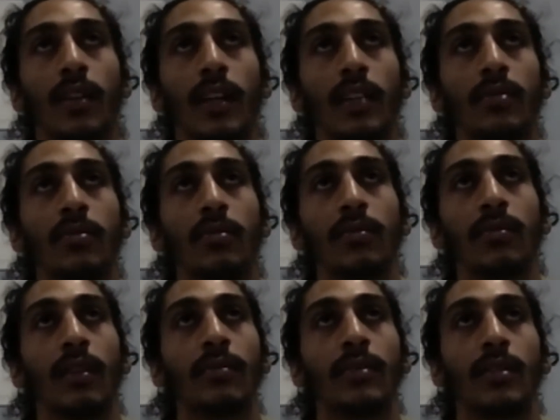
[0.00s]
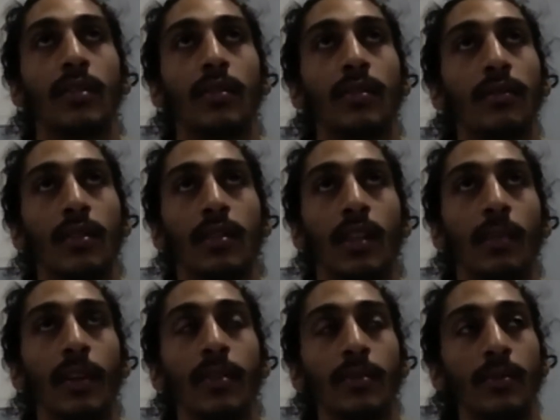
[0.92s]
High school, I was in the
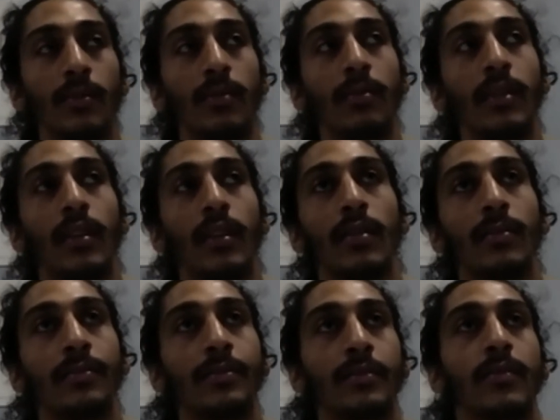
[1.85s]
same high school, but um,